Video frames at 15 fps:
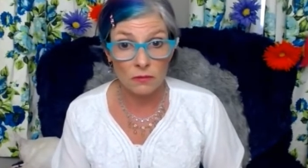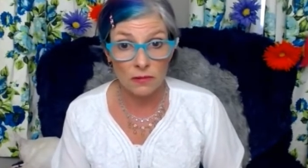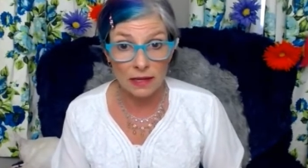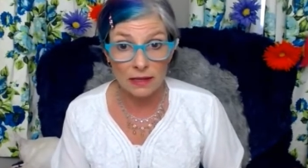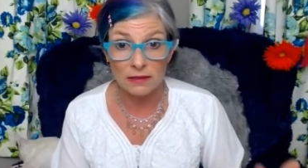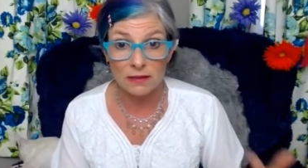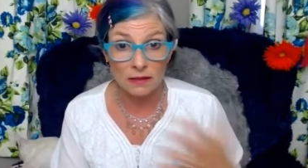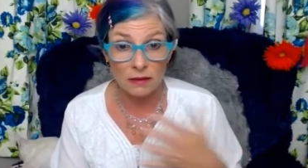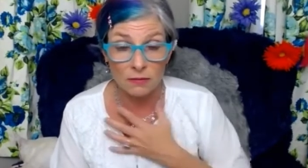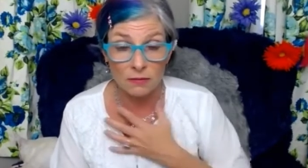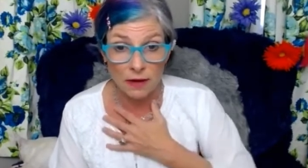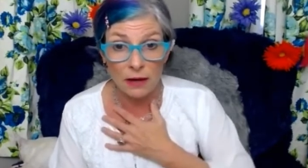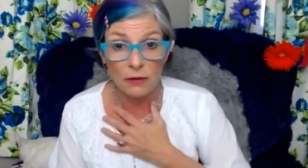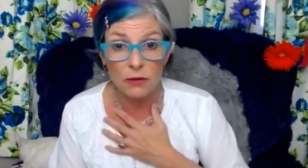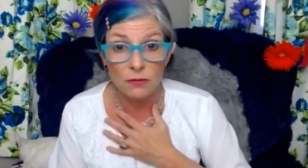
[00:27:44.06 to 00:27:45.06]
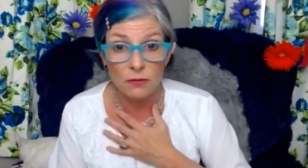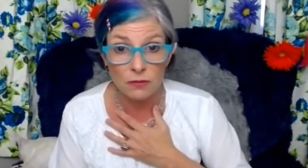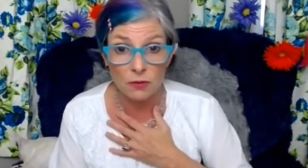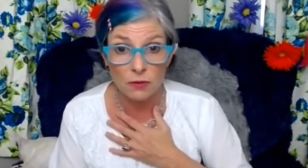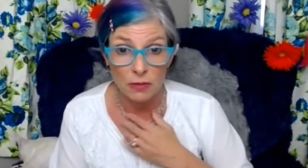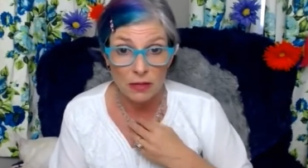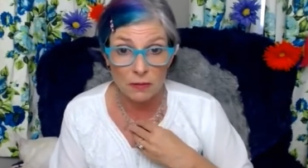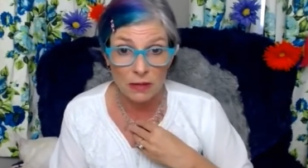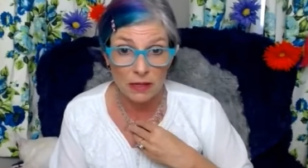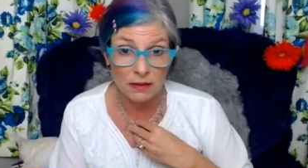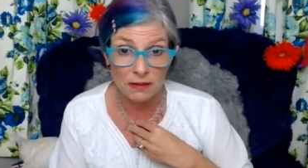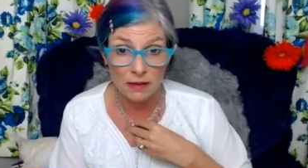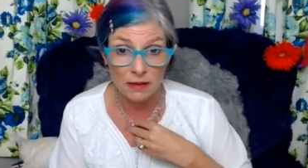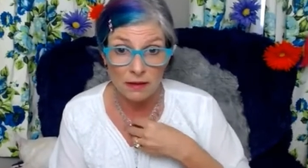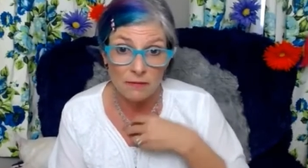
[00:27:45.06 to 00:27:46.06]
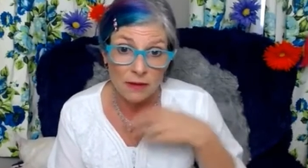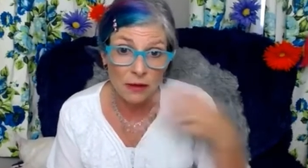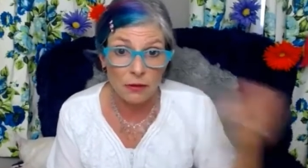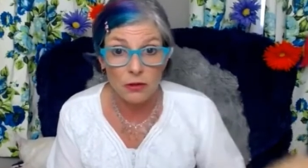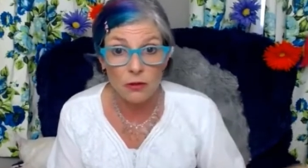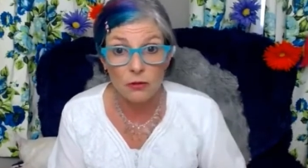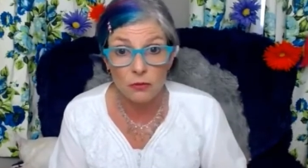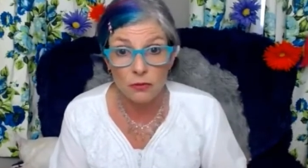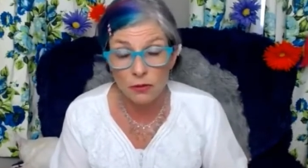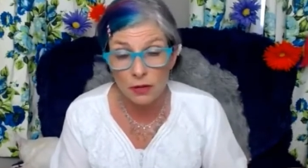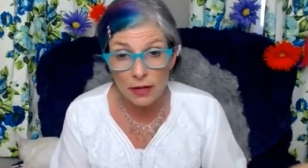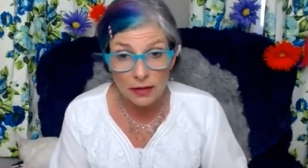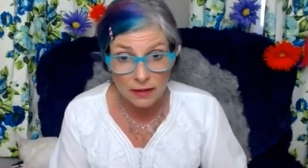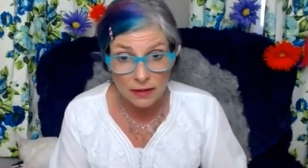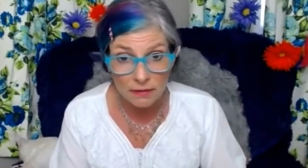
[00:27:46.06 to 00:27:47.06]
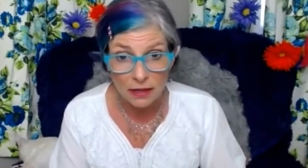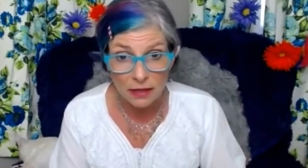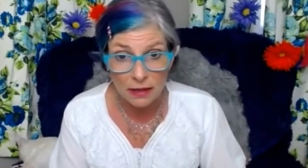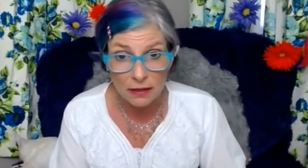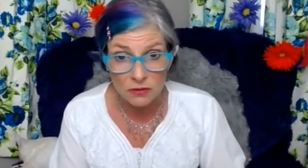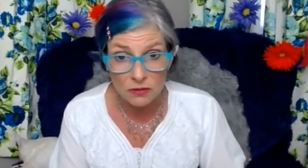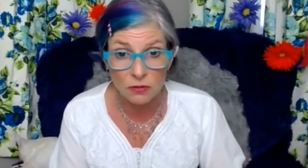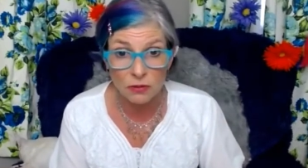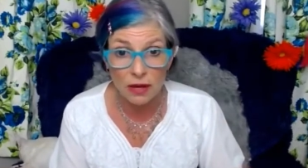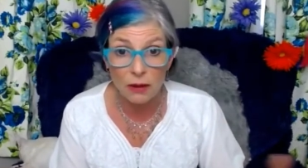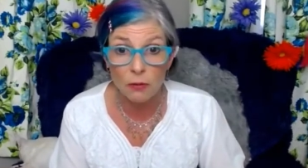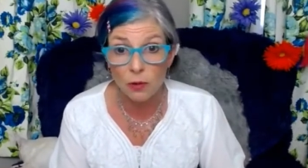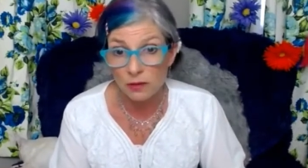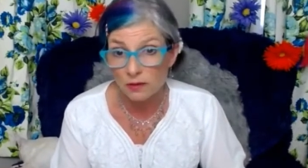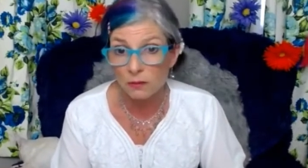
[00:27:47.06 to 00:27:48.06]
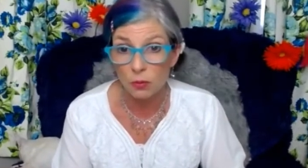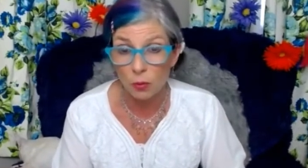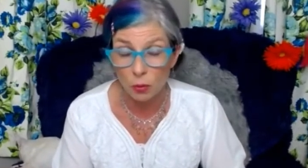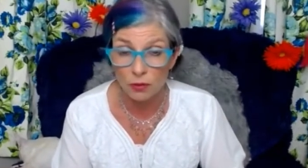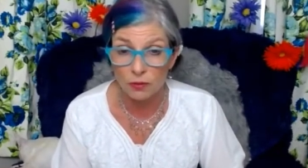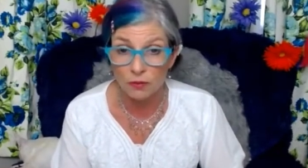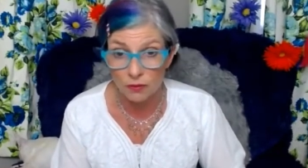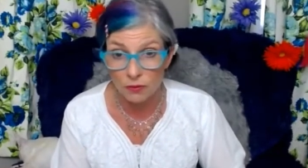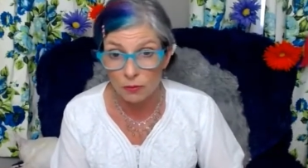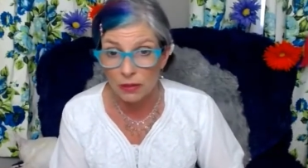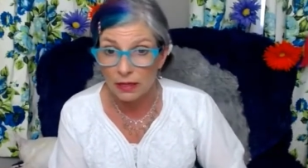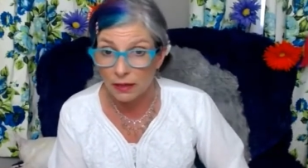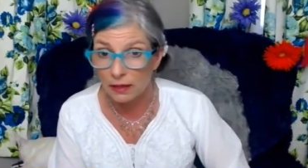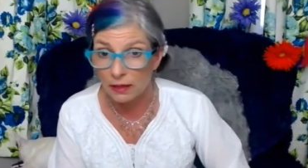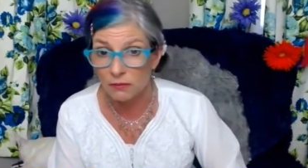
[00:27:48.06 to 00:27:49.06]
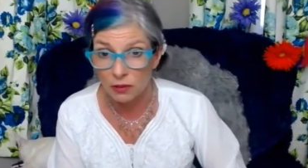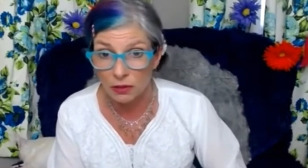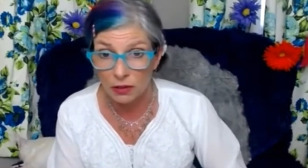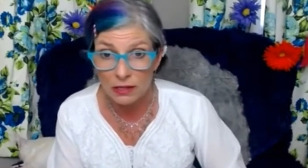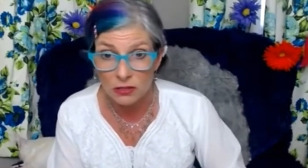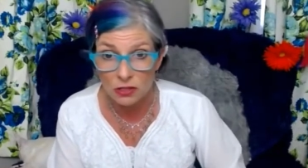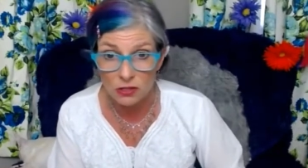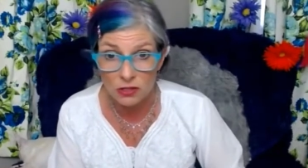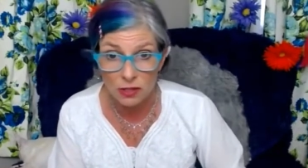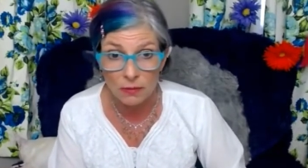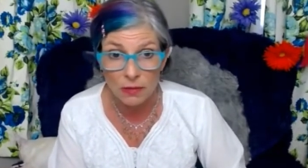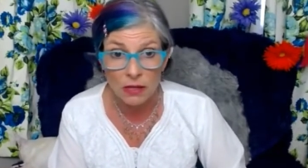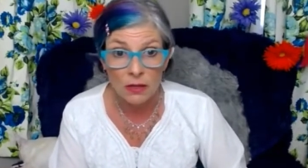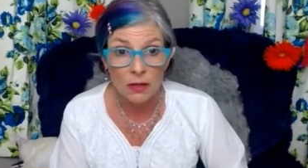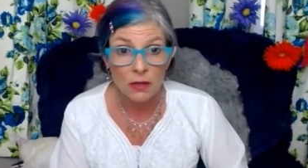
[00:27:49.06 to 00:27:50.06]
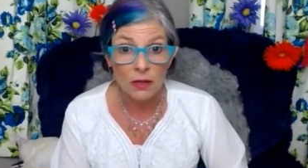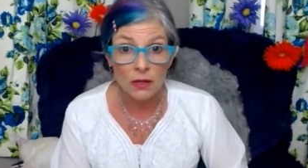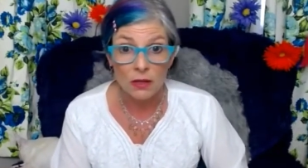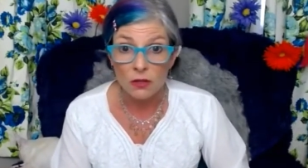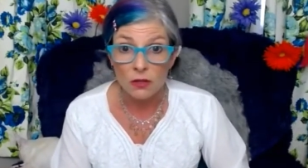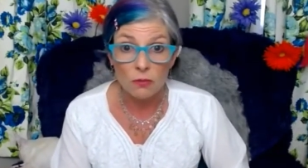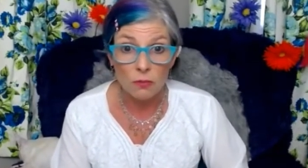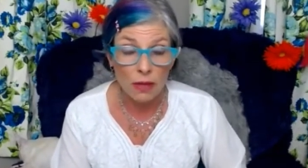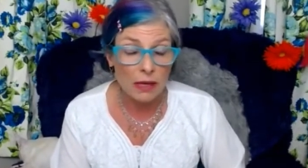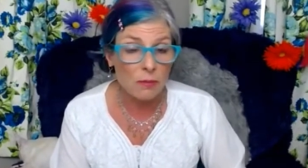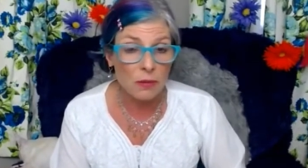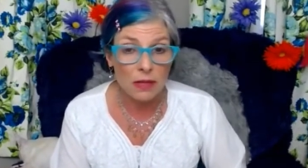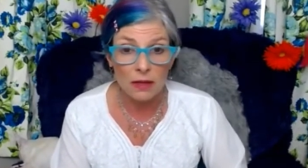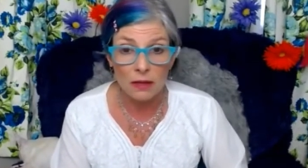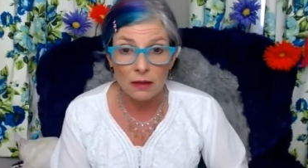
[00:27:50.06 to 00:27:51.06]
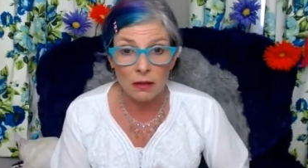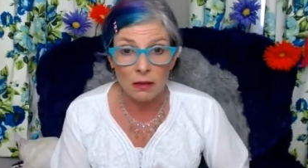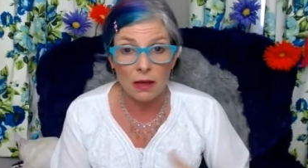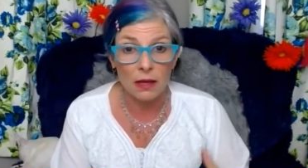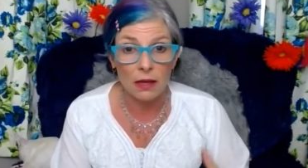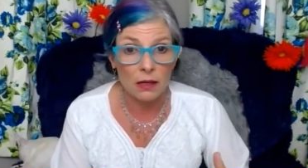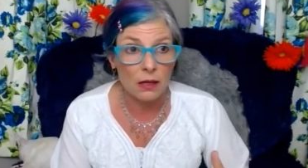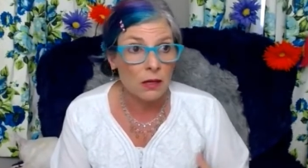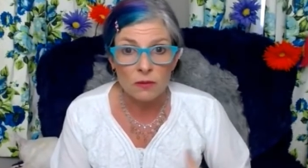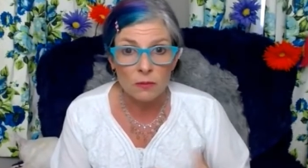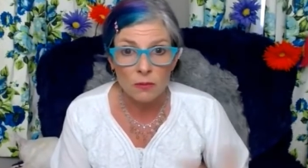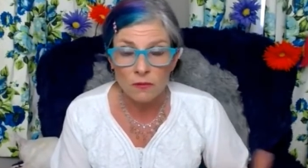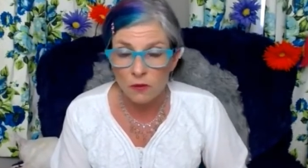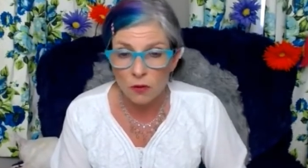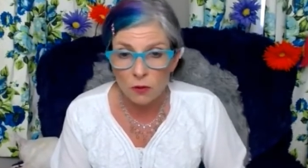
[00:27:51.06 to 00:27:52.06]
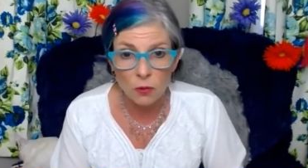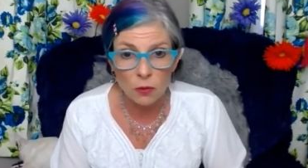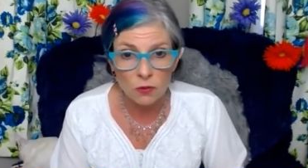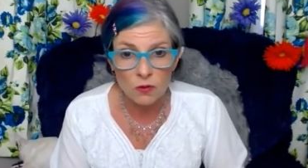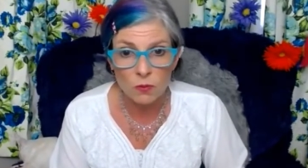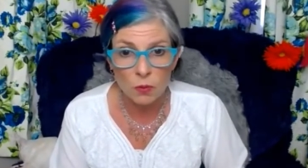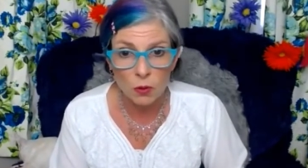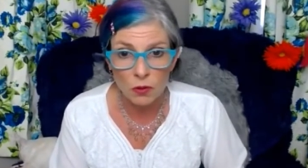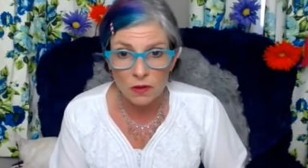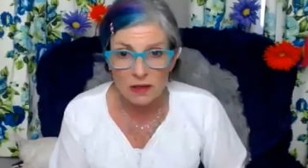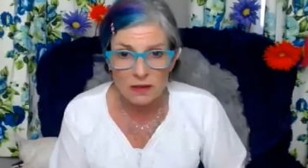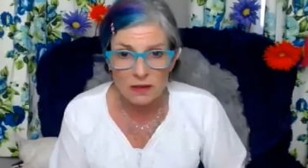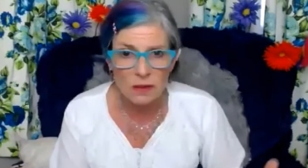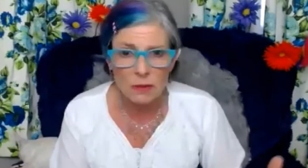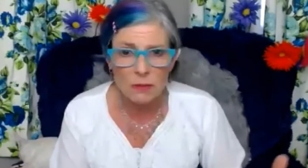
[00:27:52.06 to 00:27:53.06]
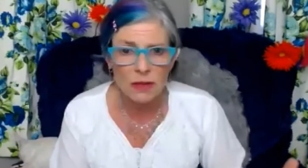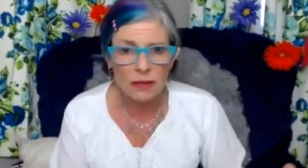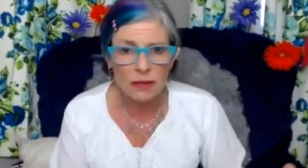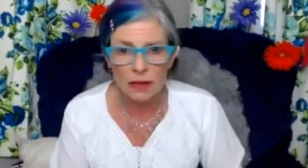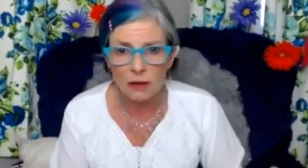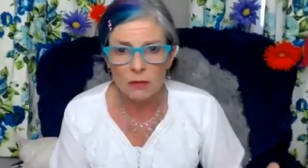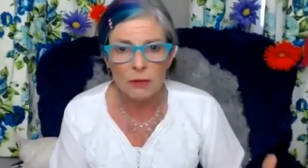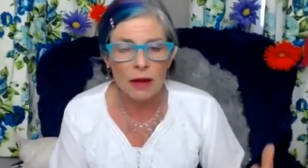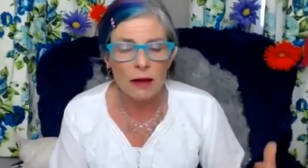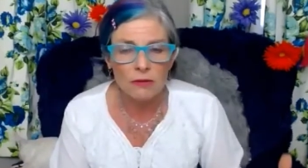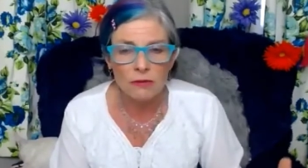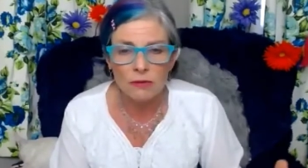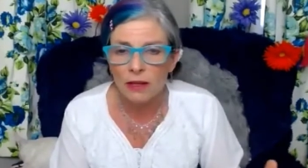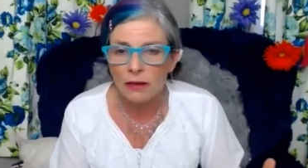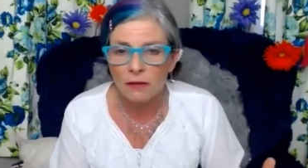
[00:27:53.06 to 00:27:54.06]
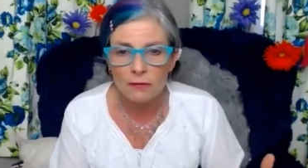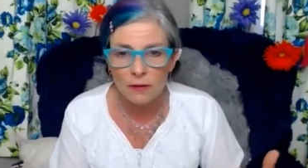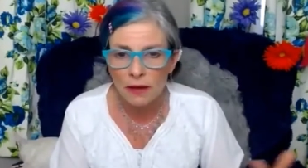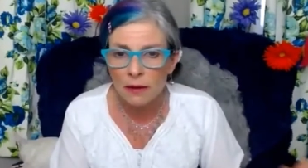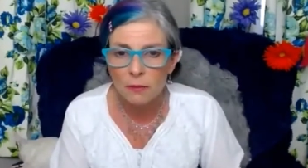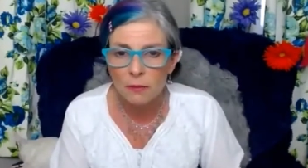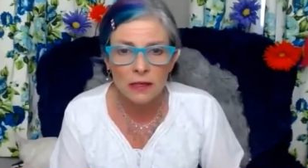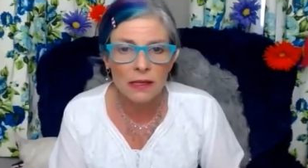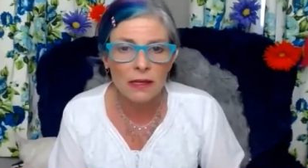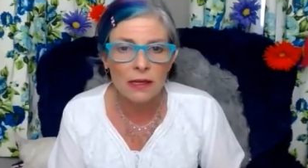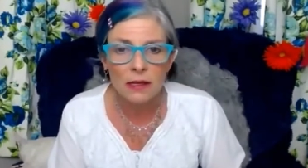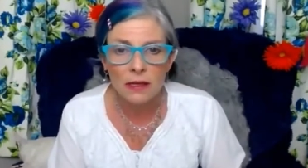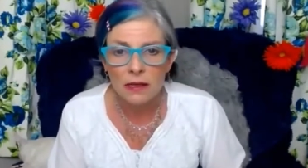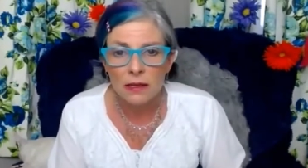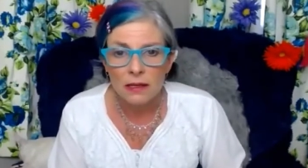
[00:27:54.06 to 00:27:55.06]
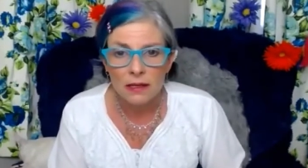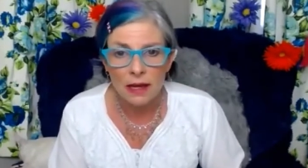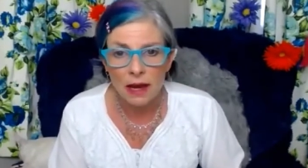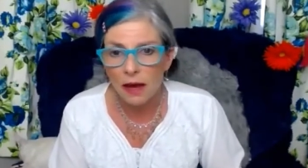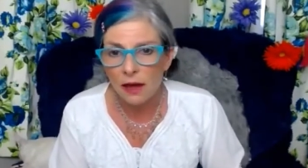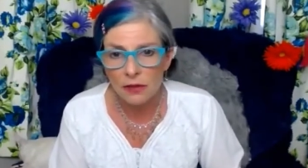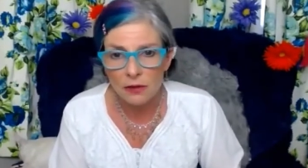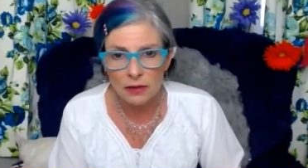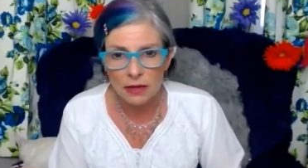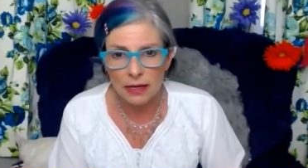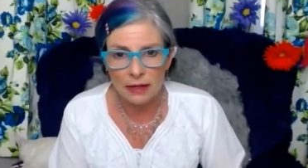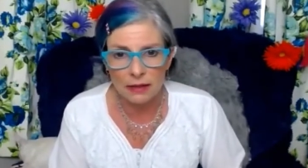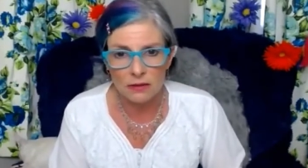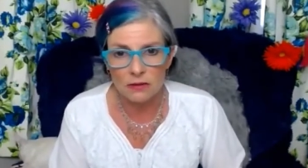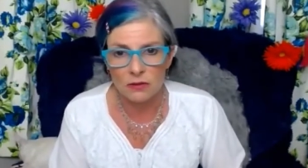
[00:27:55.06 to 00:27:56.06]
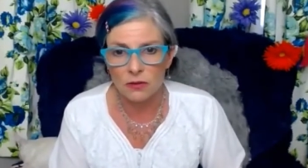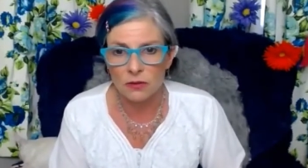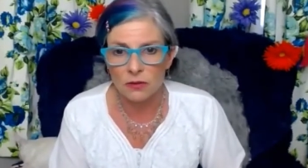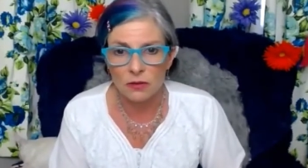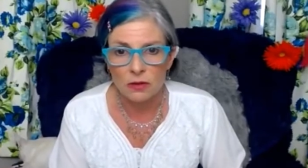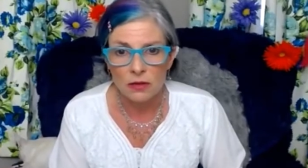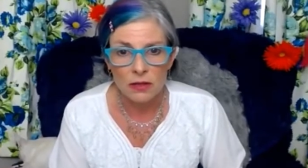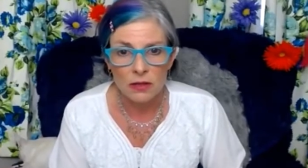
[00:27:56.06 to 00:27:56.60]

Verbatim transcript: that's a value for me because I value creativity. So that was important for me in relationship. You may be like some of your most important things may be like around like family gatherings or